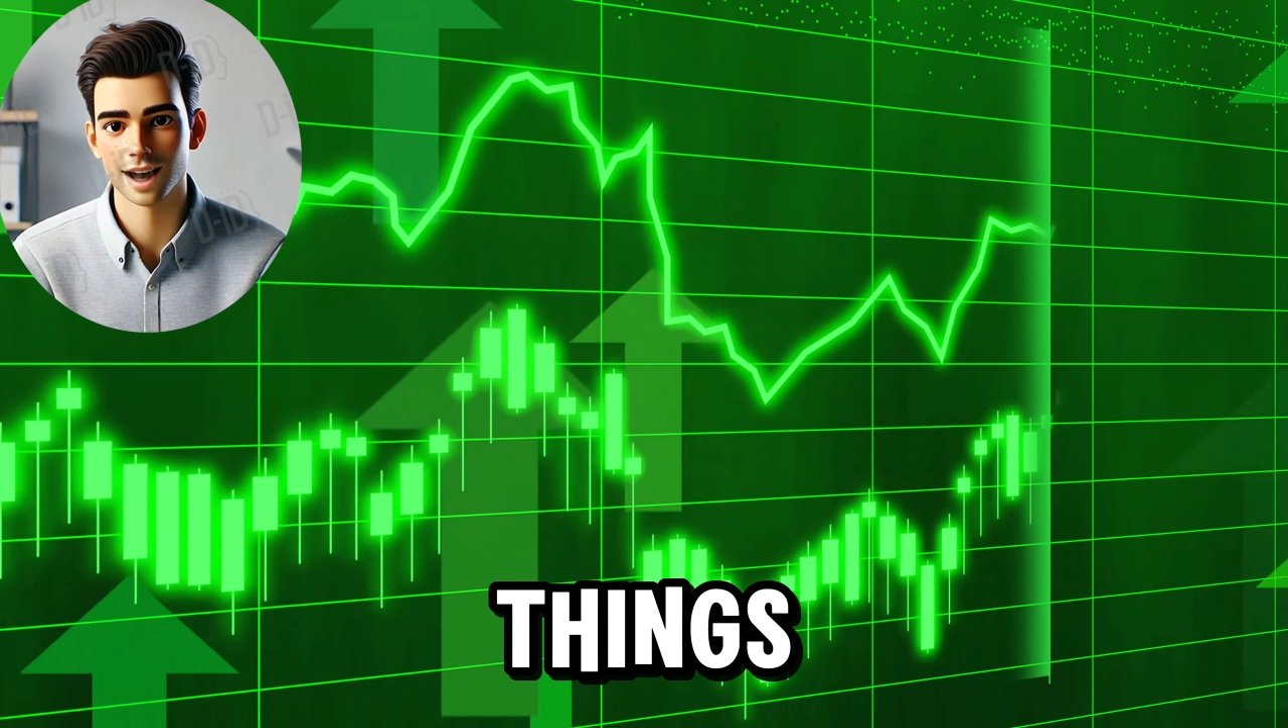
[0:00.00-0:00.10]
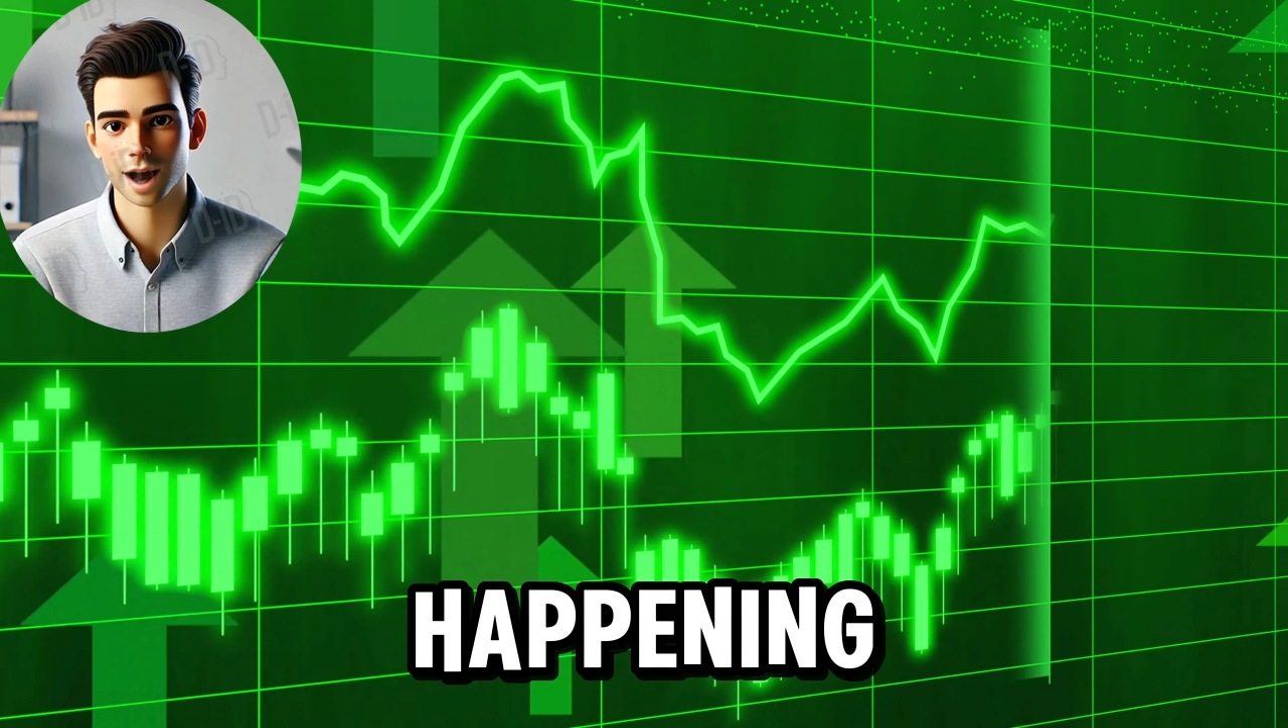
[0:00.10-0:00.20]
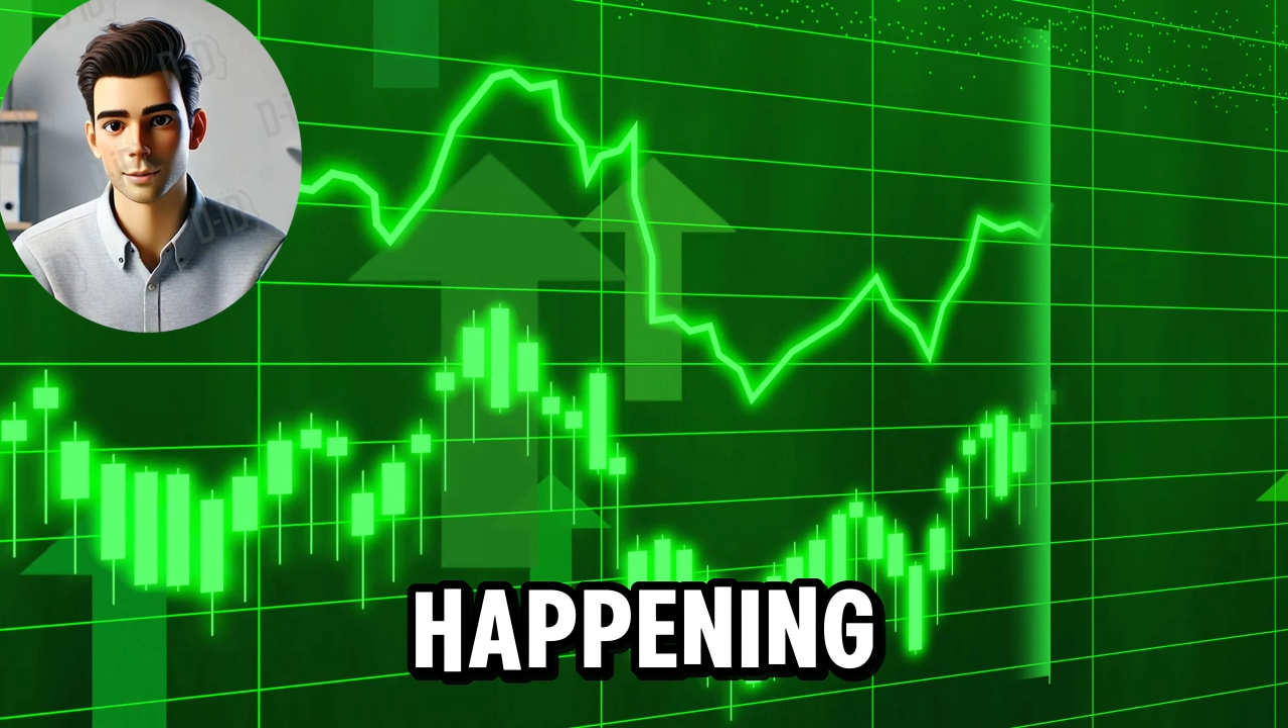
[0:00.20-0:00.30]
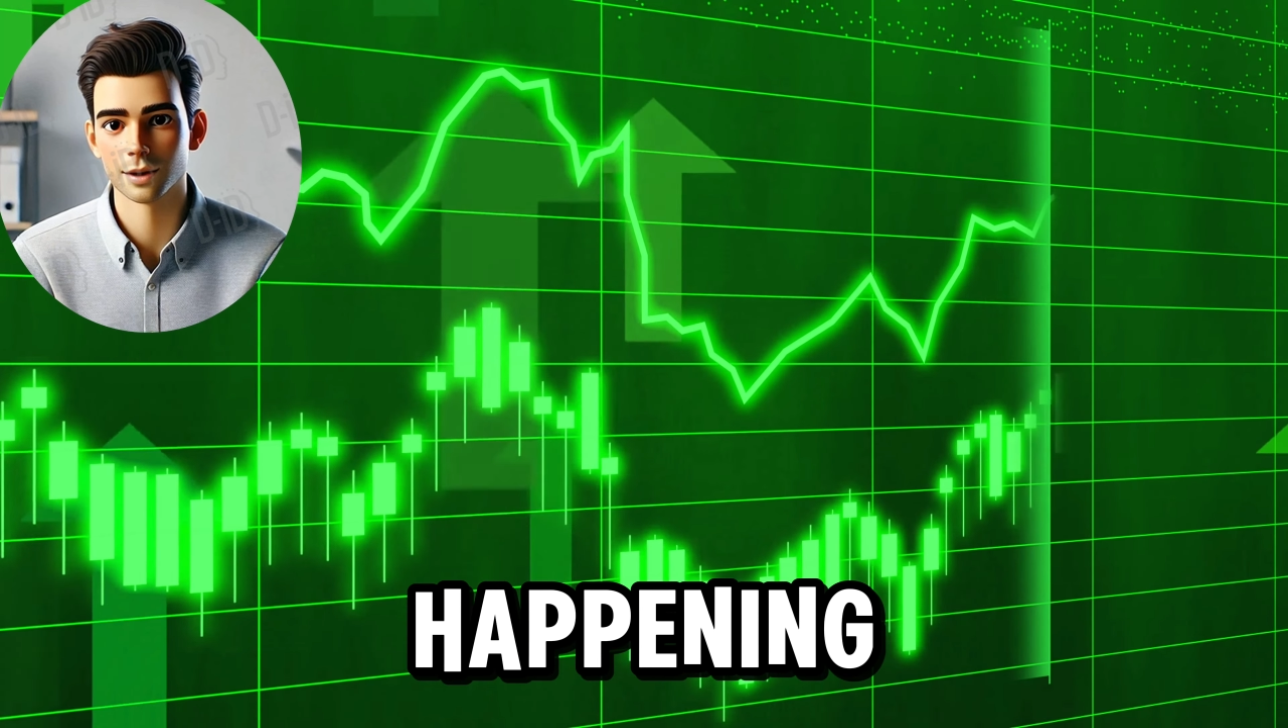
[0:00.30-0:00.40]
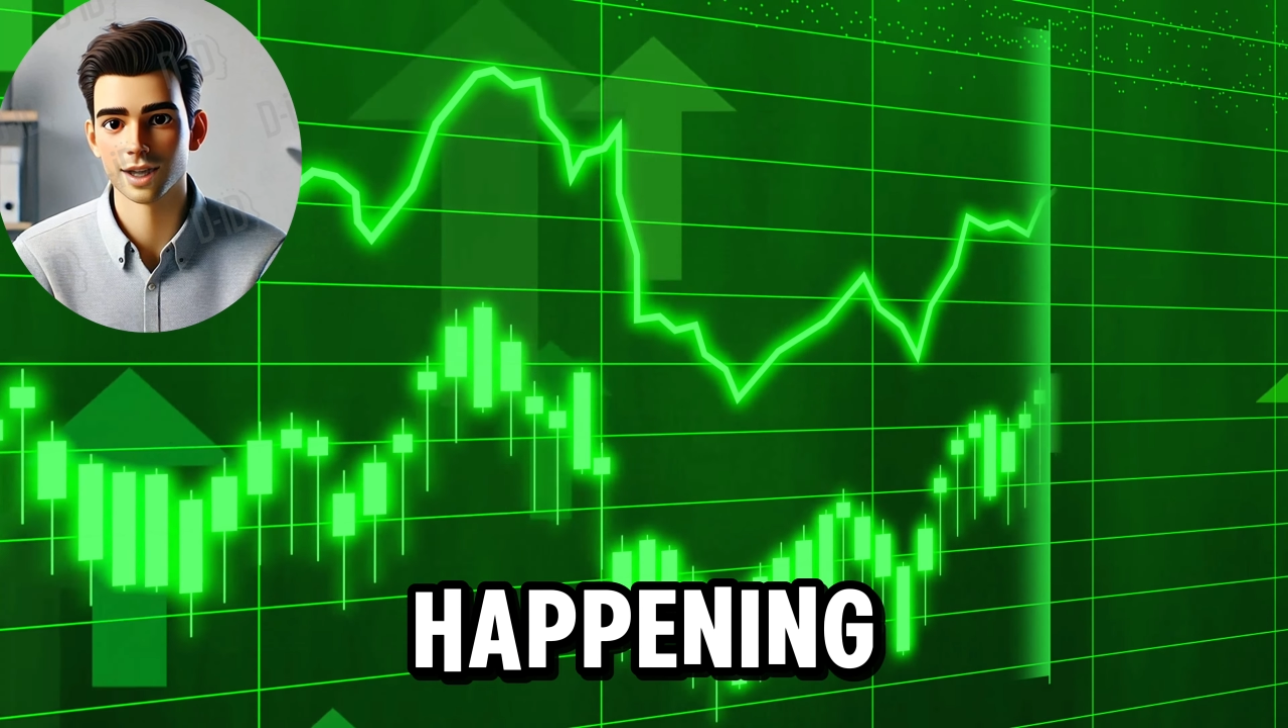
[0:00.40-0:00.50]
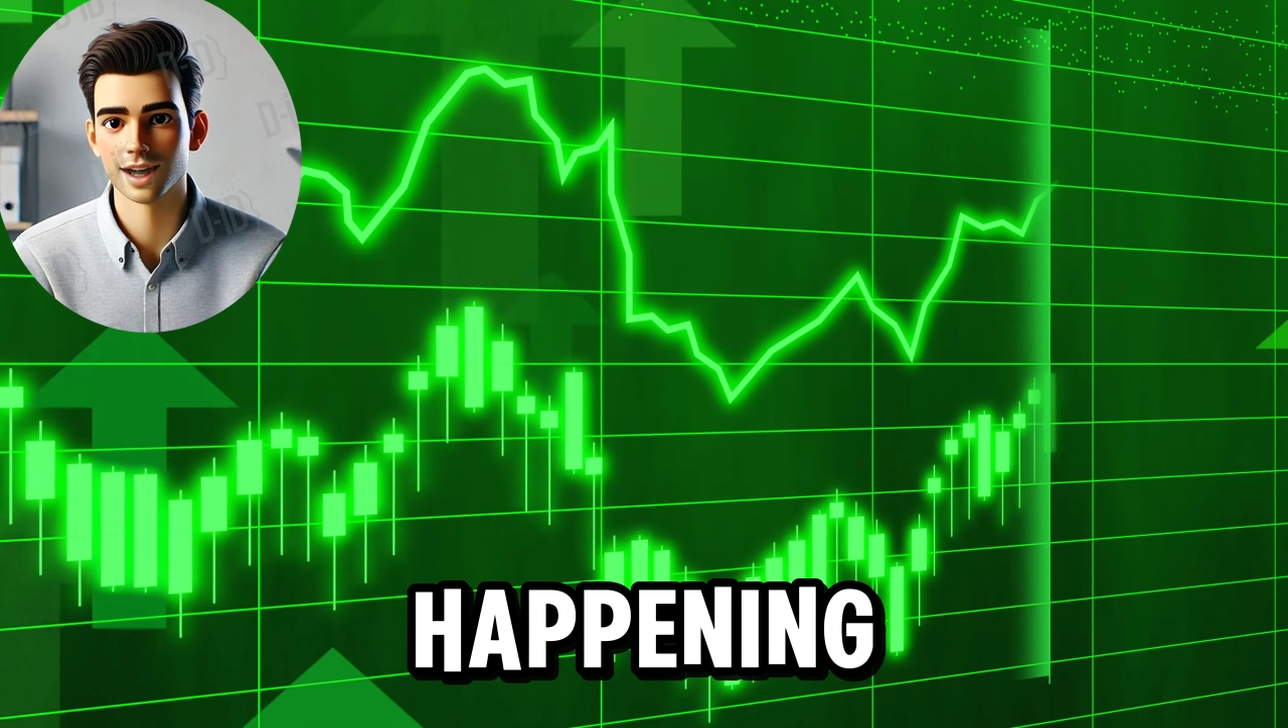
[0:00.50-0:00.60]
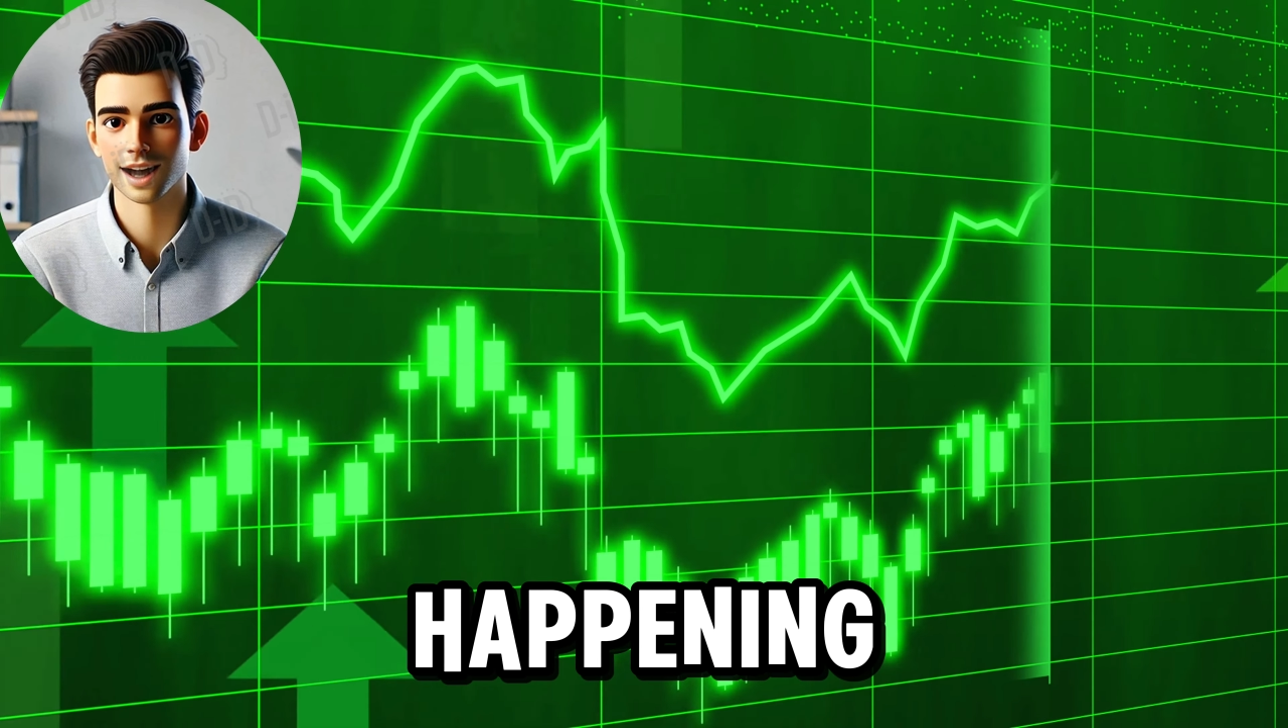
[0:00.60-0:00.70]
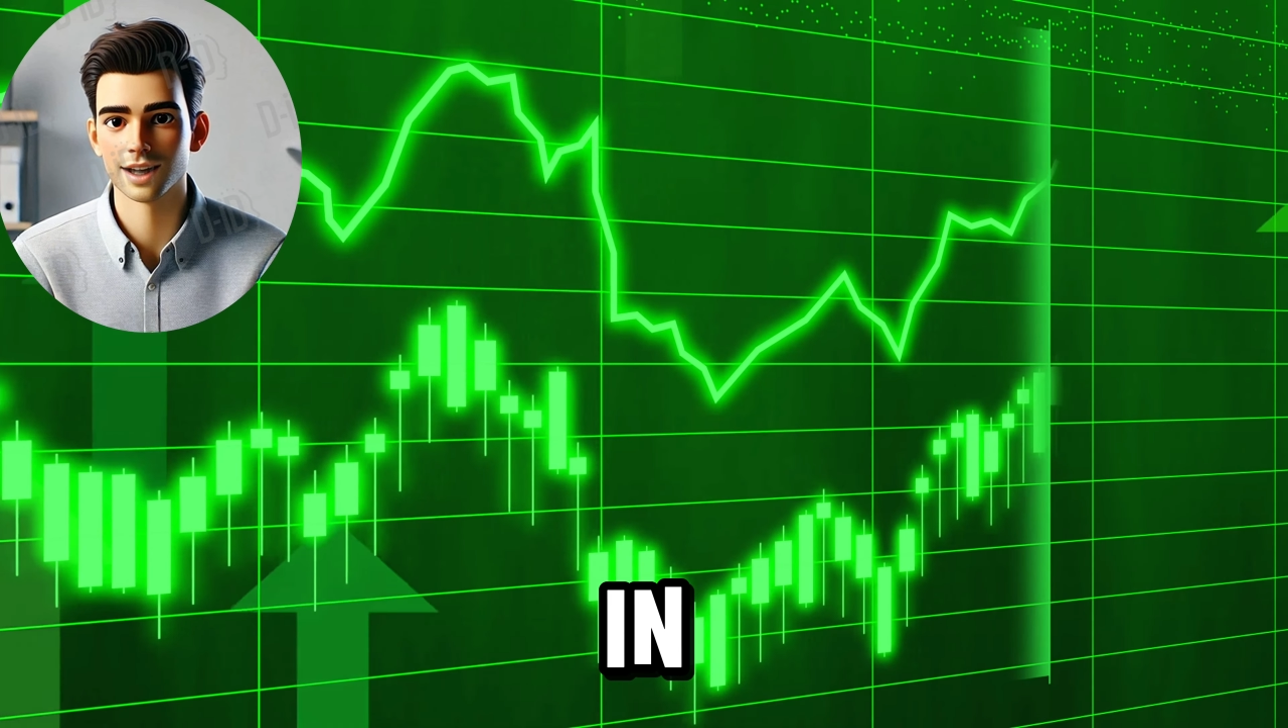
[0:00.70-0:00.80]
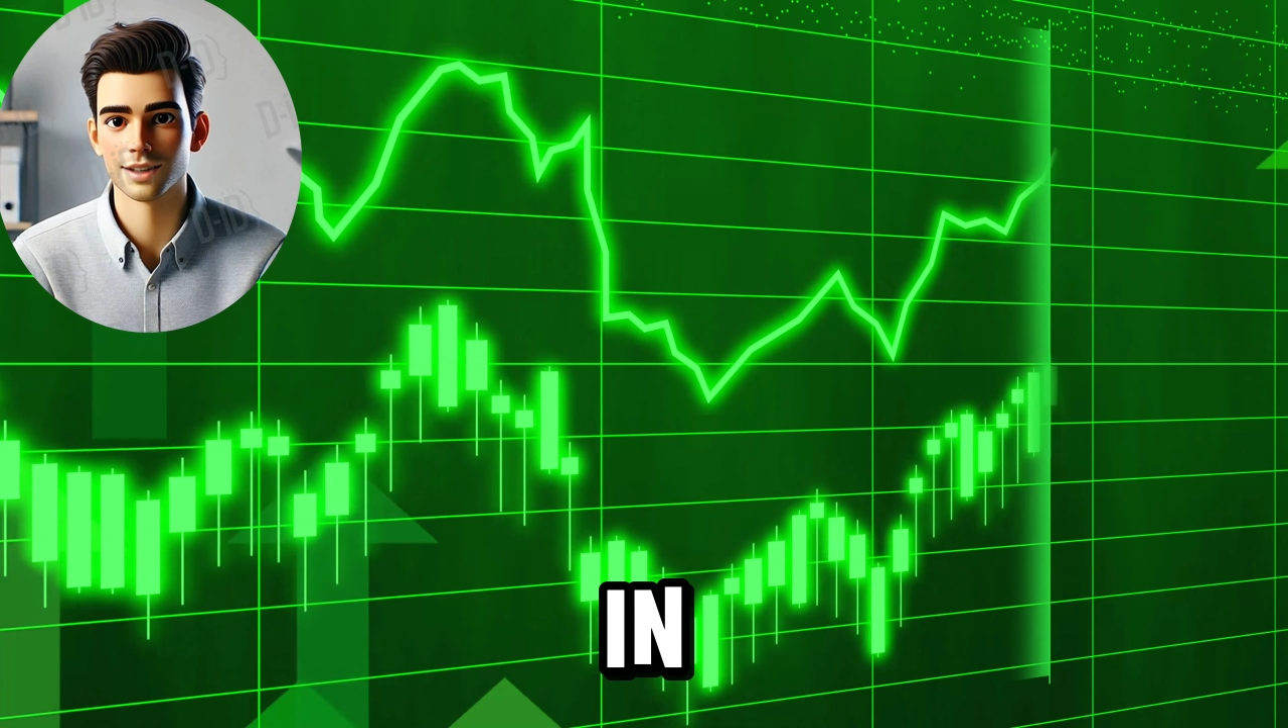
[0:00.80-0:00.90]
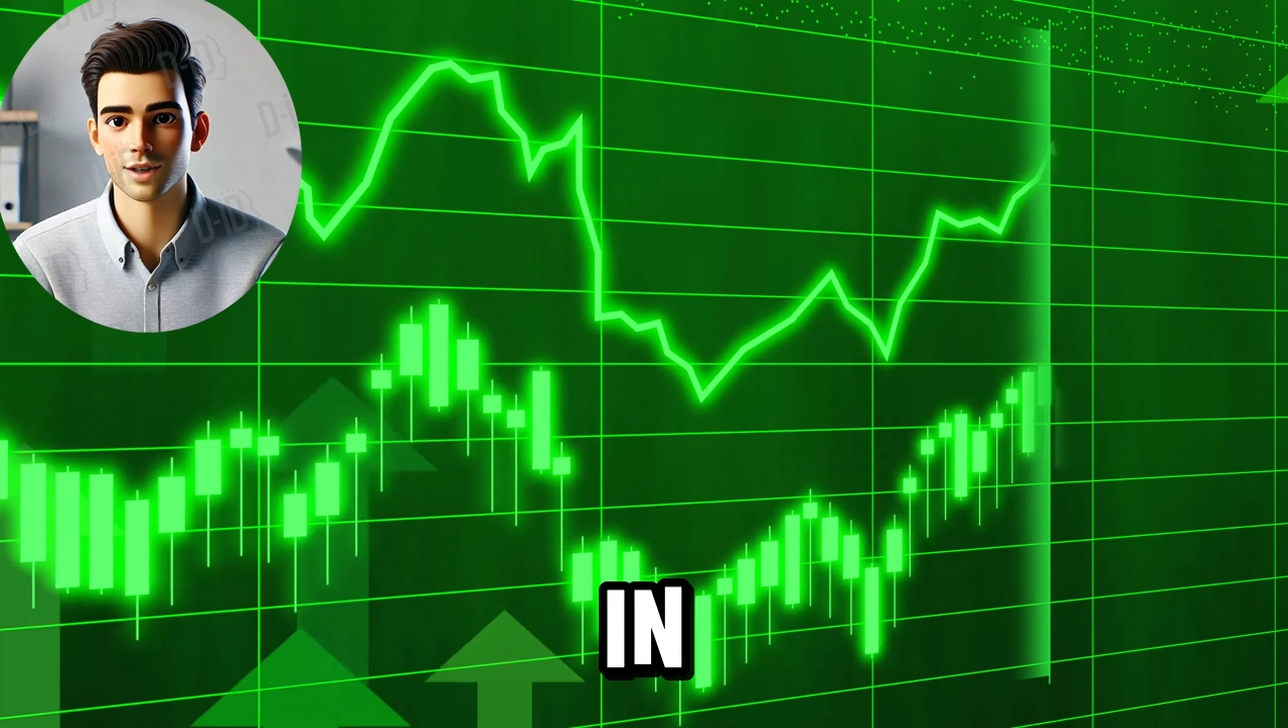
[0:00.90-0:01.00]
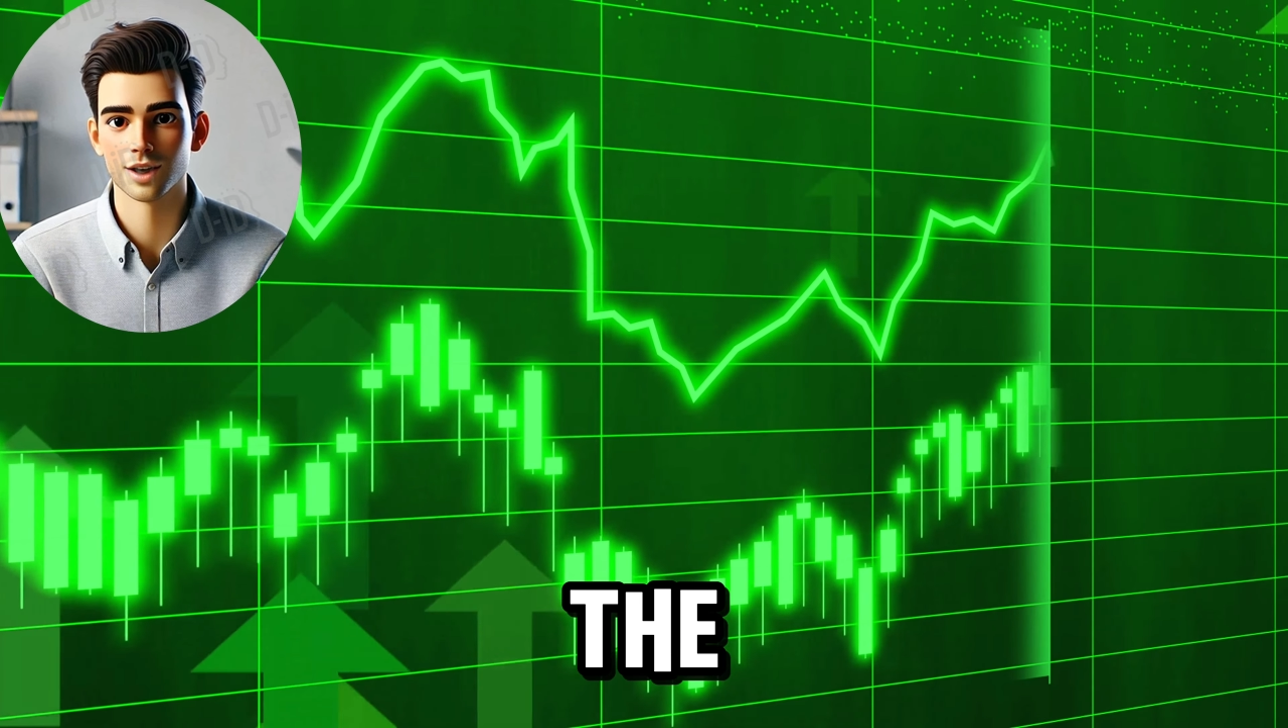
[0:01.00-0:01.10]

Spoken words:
happening in the